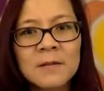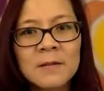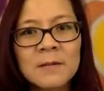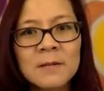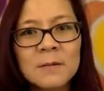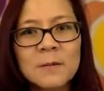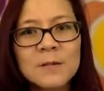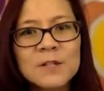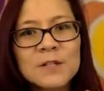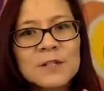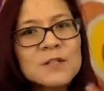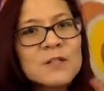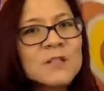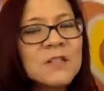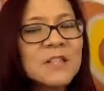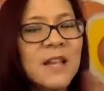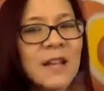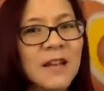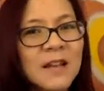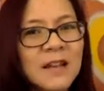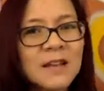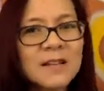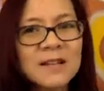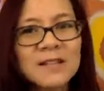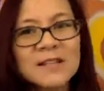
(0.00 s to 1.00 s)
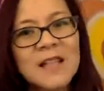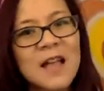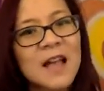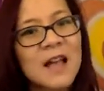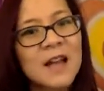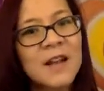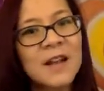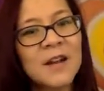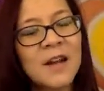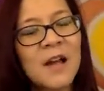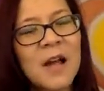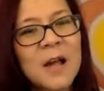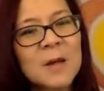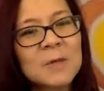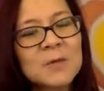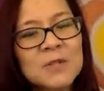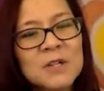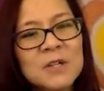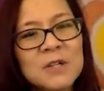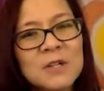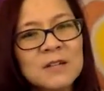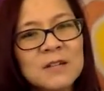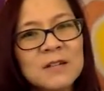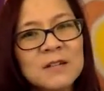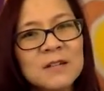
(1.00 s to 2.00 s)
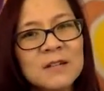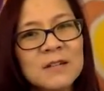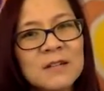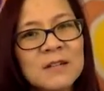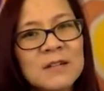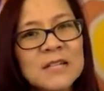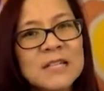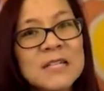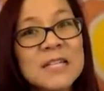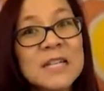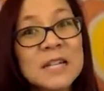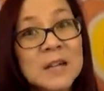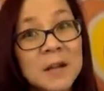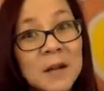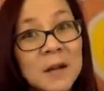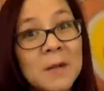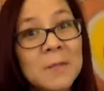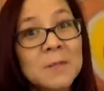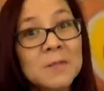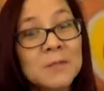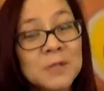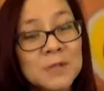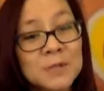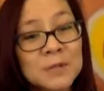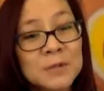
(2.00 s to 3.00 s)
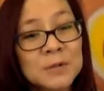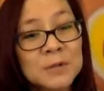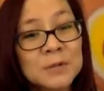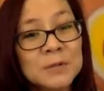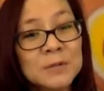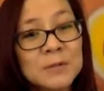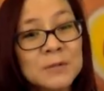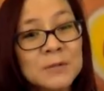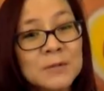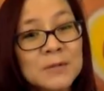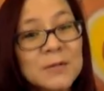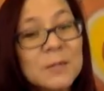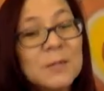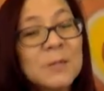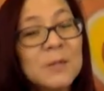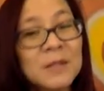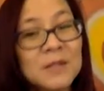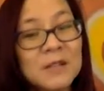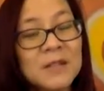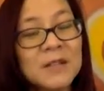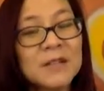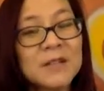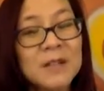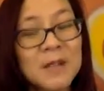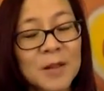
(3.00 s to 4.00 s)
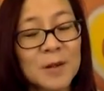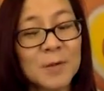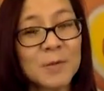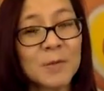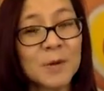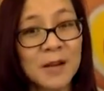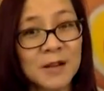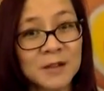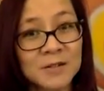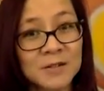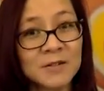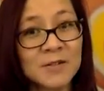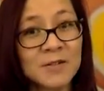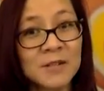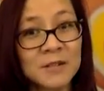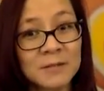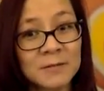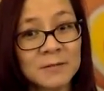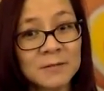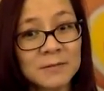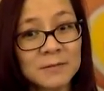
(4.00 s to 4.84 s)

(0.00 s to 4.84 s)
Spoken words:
Would you say it's not an option to come to the $1 Billion Brand event?